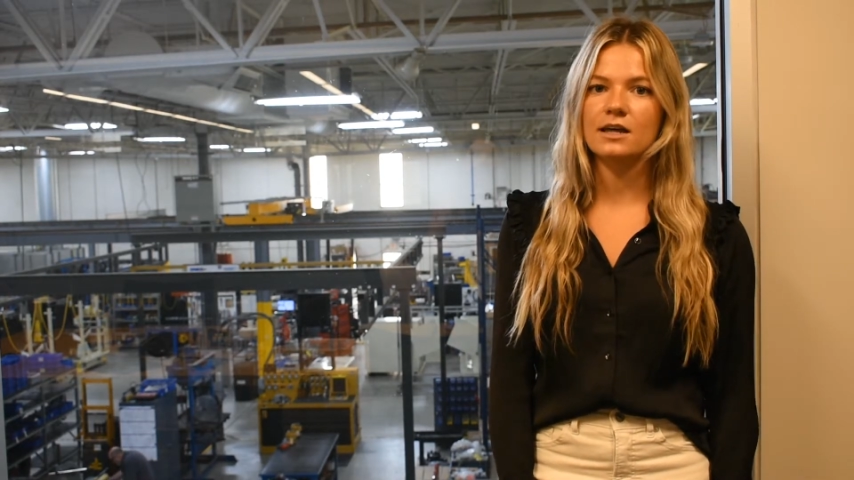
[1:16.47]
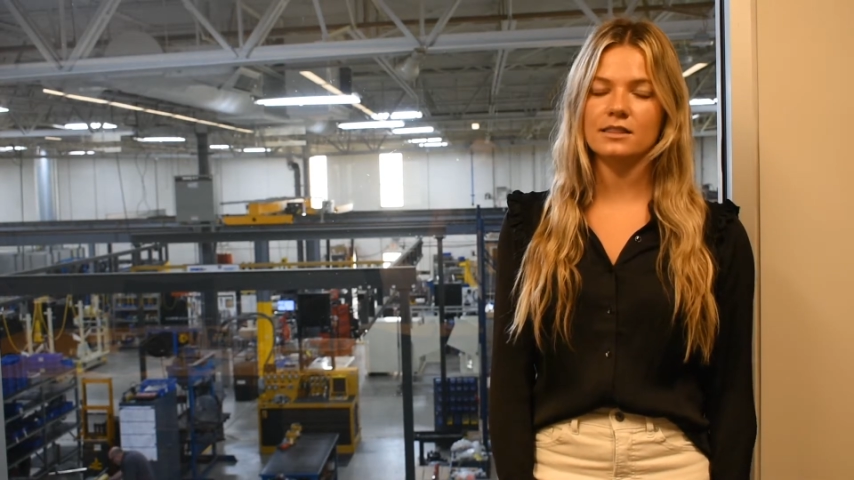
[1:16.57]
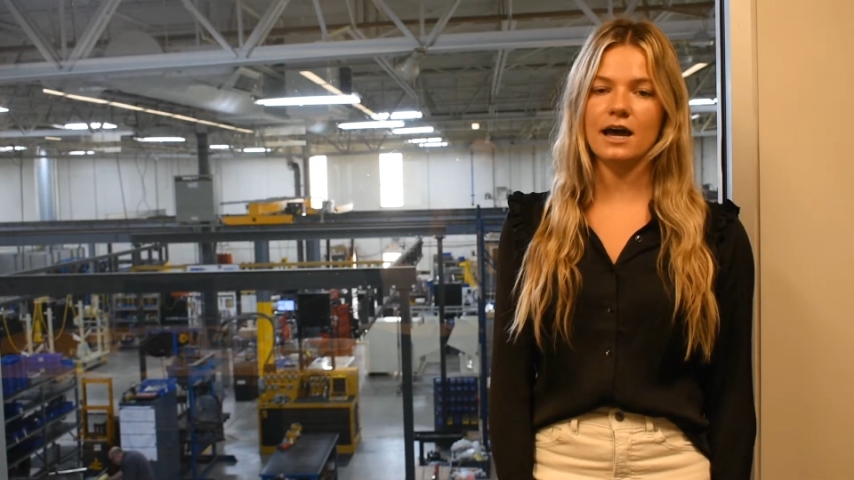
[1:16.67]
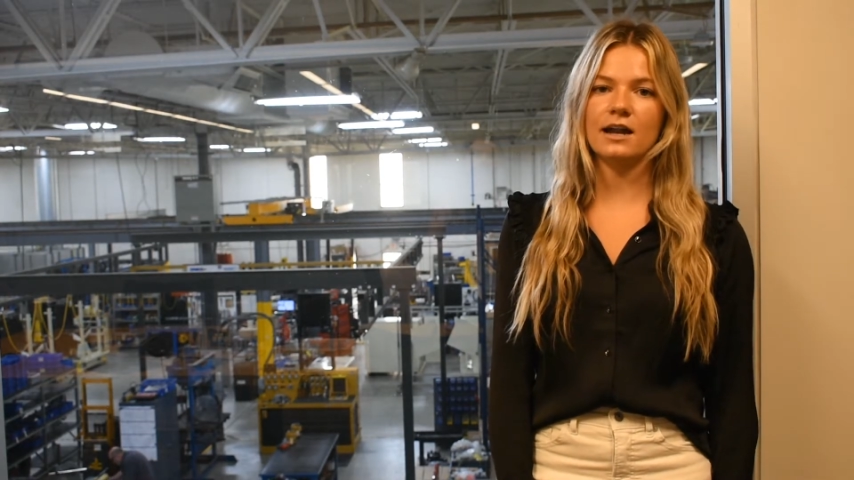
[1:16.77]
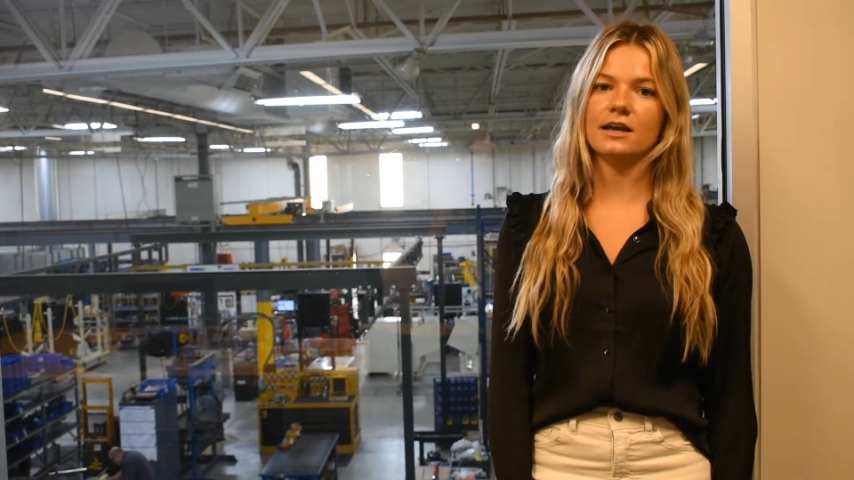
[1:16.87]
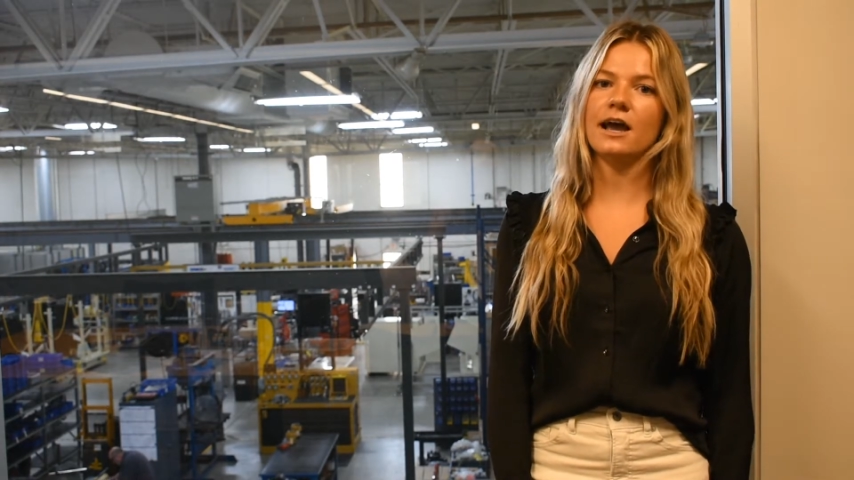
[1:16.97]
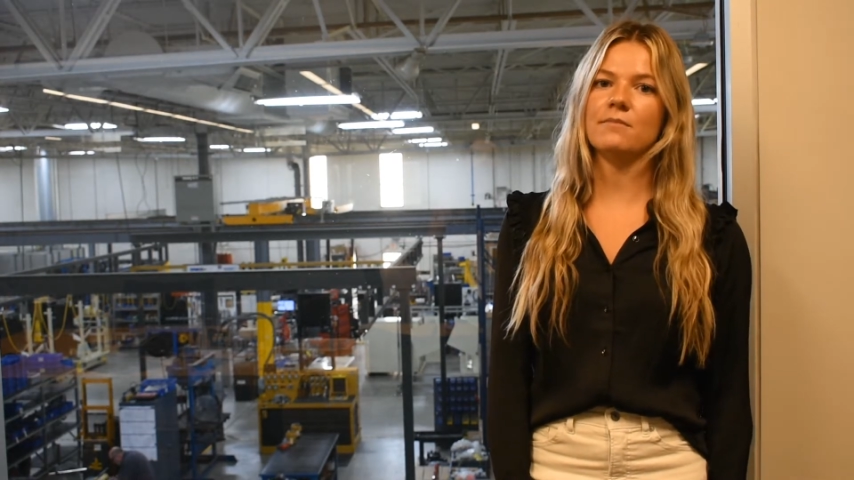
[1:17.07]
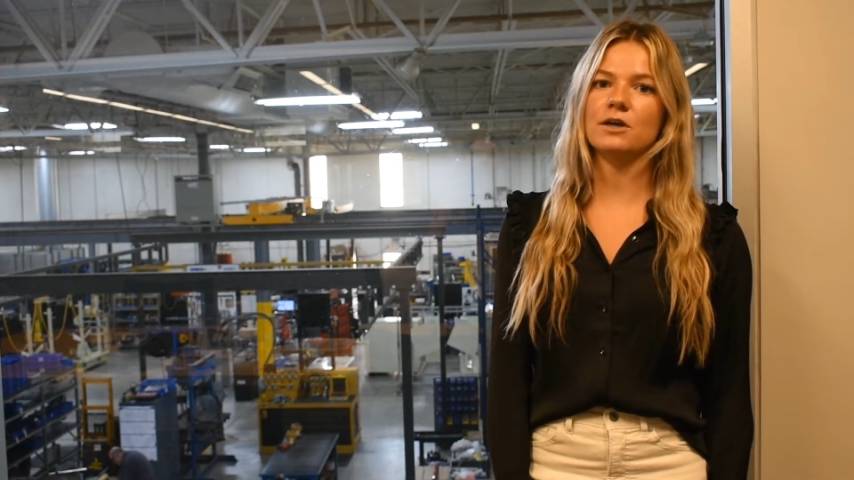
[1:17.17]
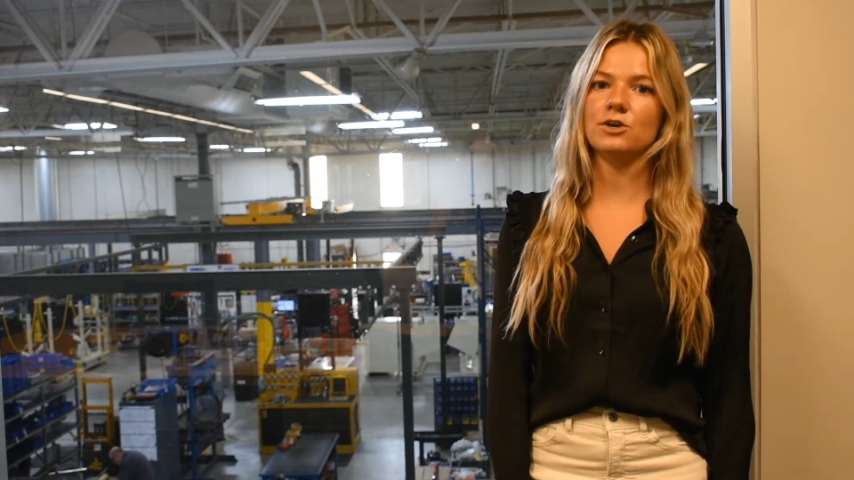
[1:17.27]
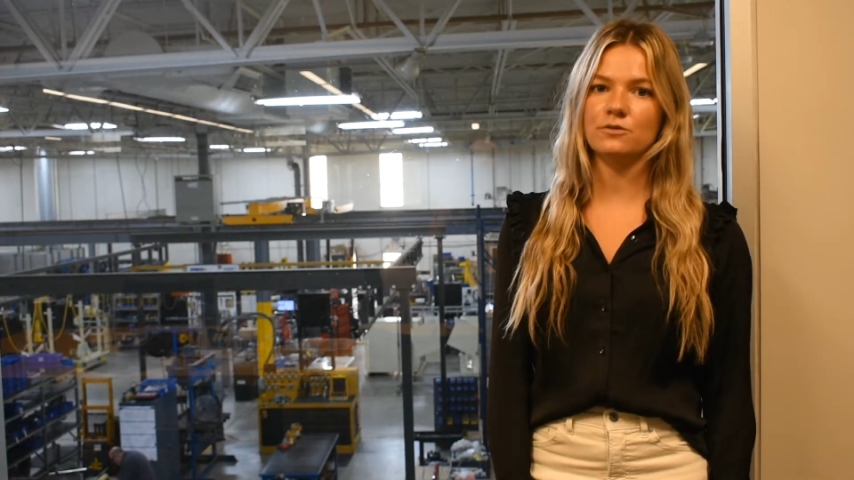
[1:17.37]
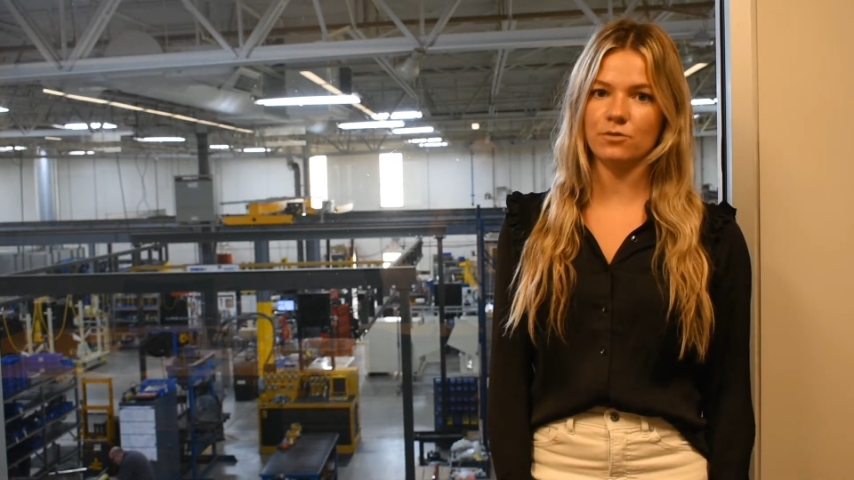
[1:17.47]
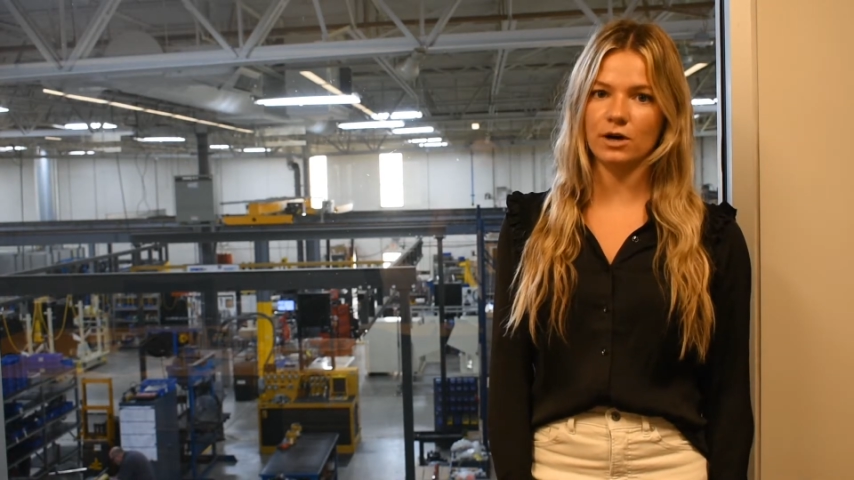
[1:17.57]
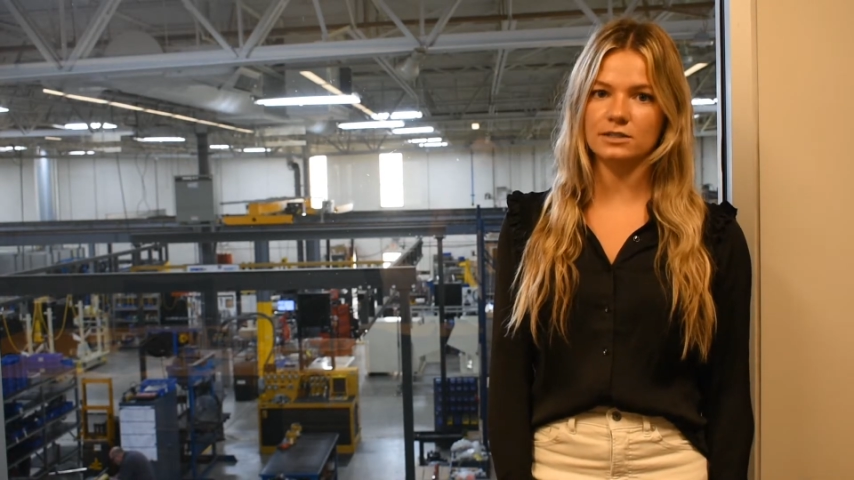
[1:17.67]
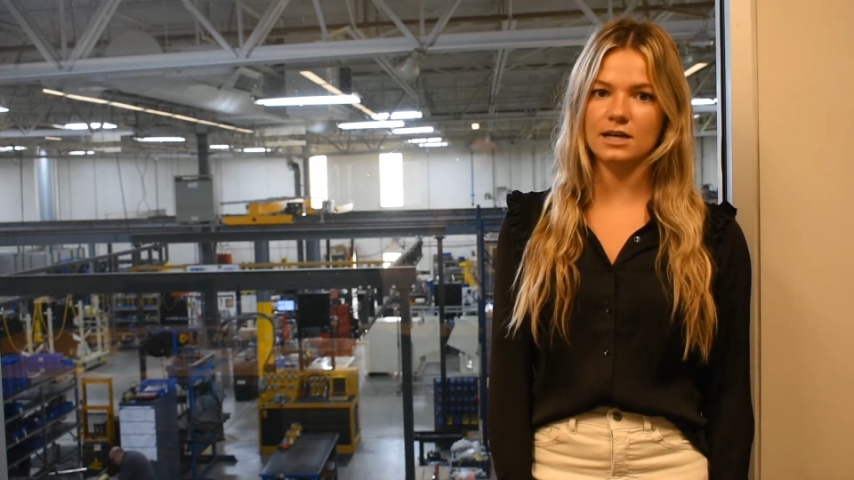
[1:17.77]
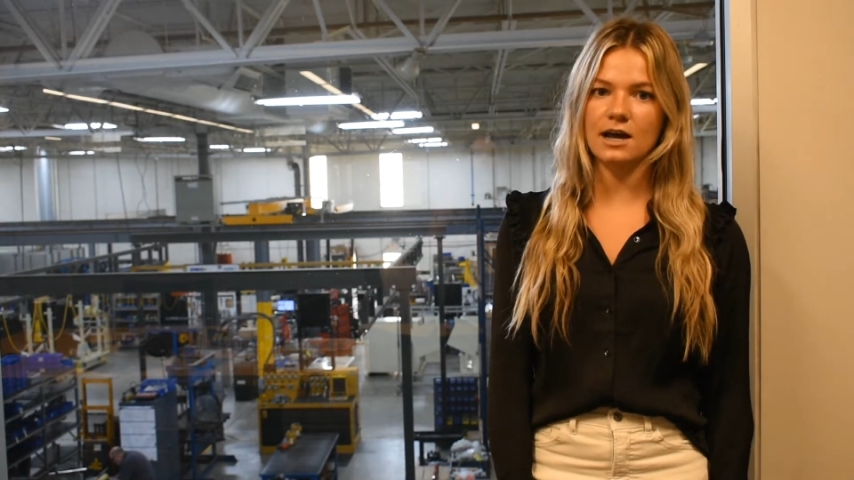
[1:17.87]
that a cab that you've
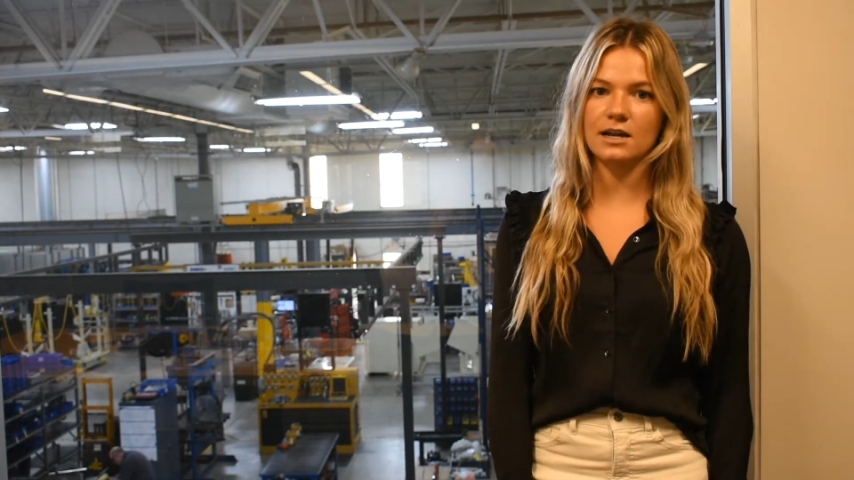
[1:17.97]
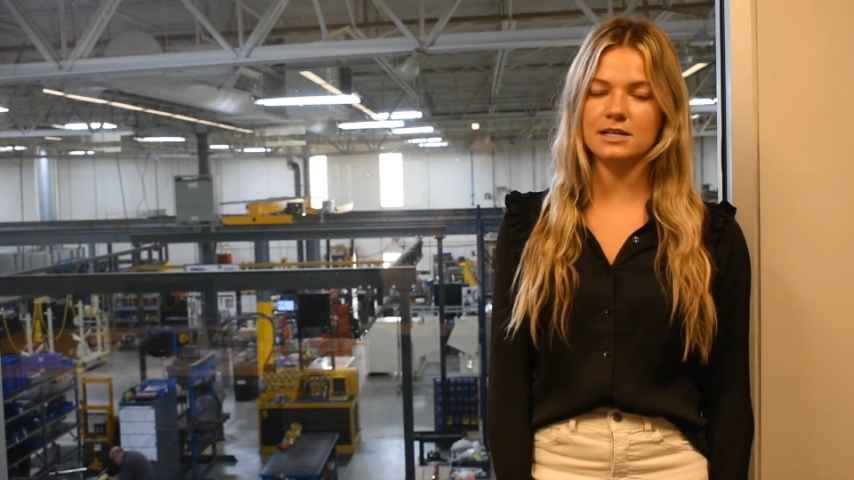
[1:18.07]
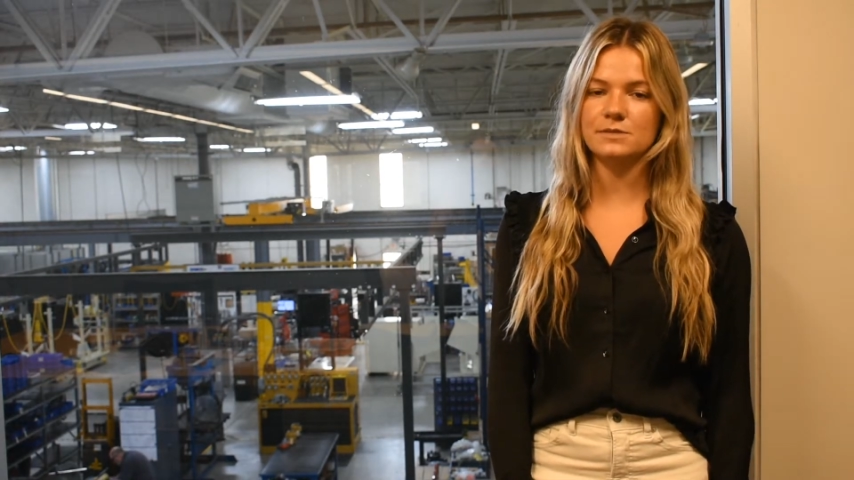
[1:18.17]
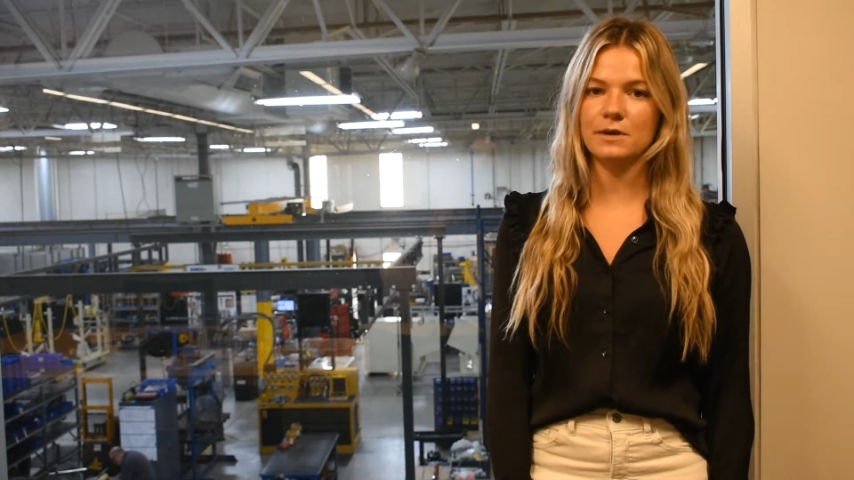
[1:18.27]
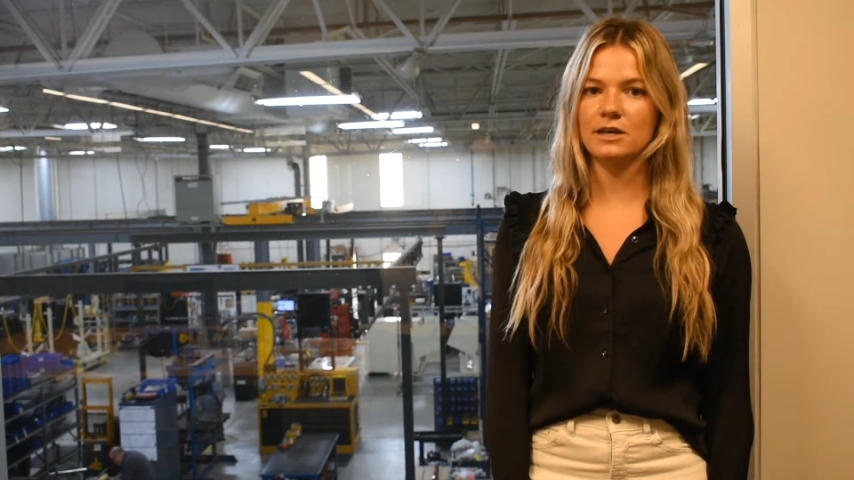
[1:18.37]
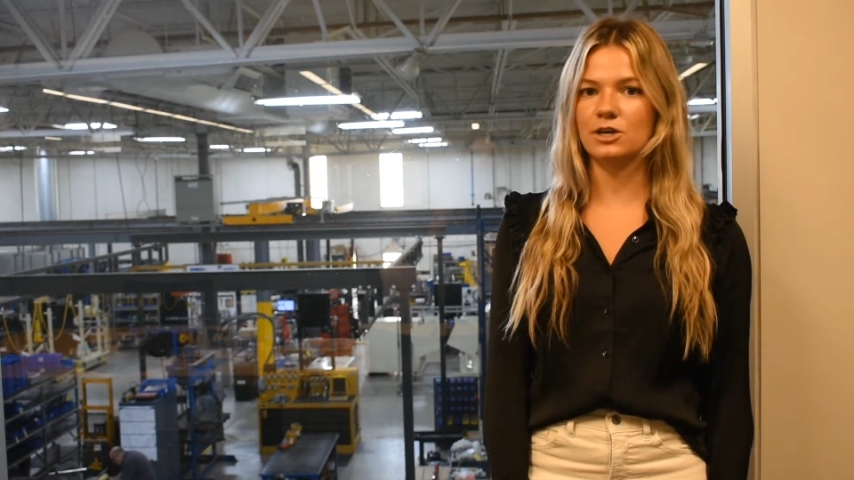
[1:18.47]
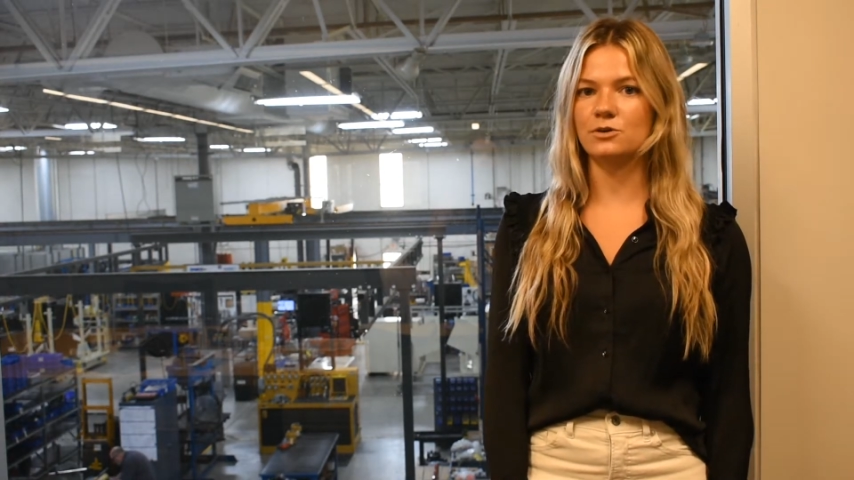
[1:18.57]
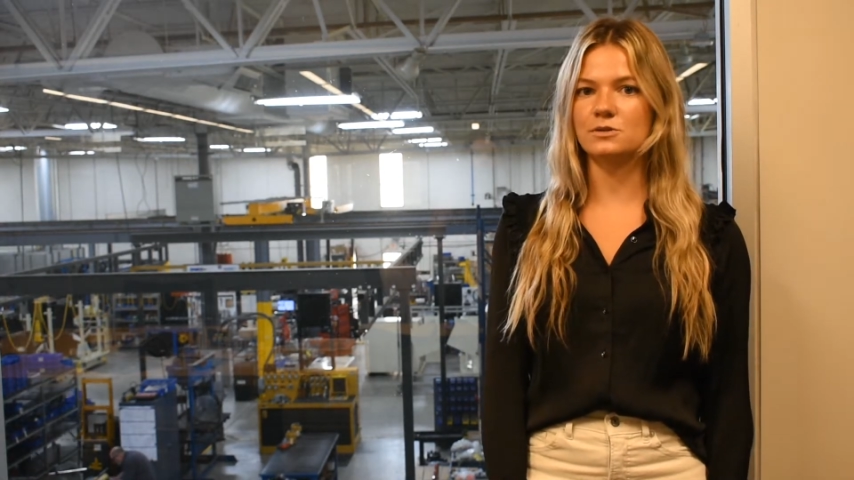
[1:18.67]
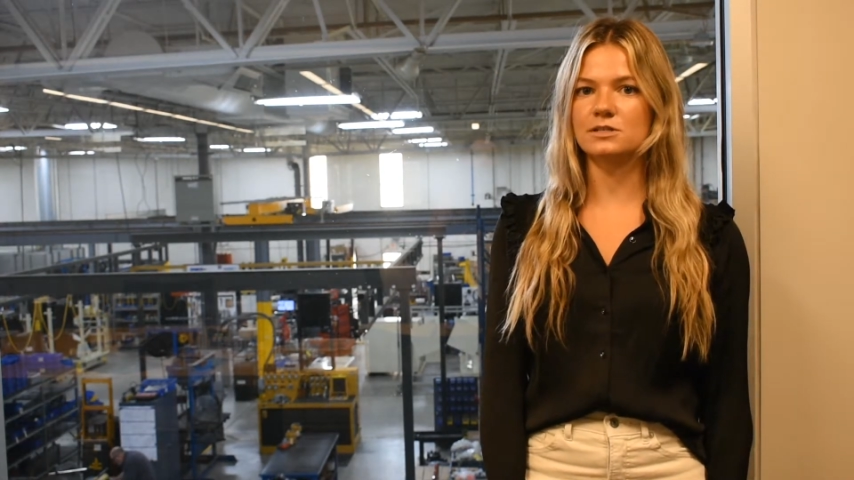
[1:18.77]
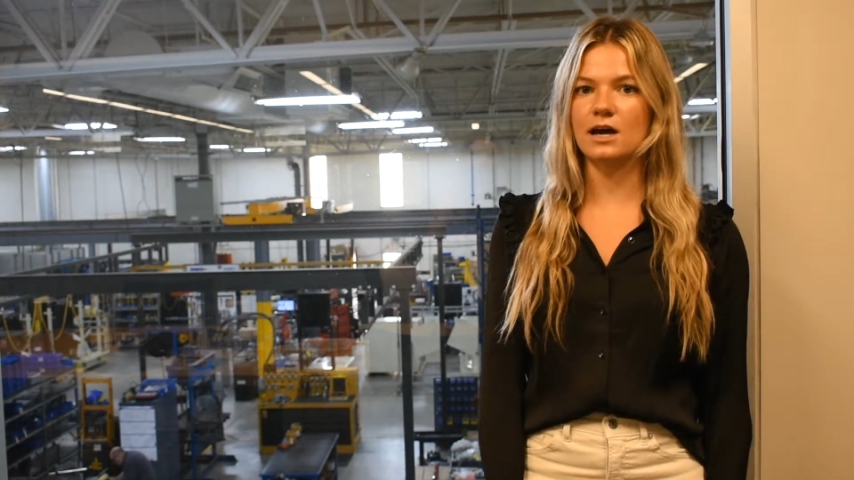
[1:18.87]
worked on is being used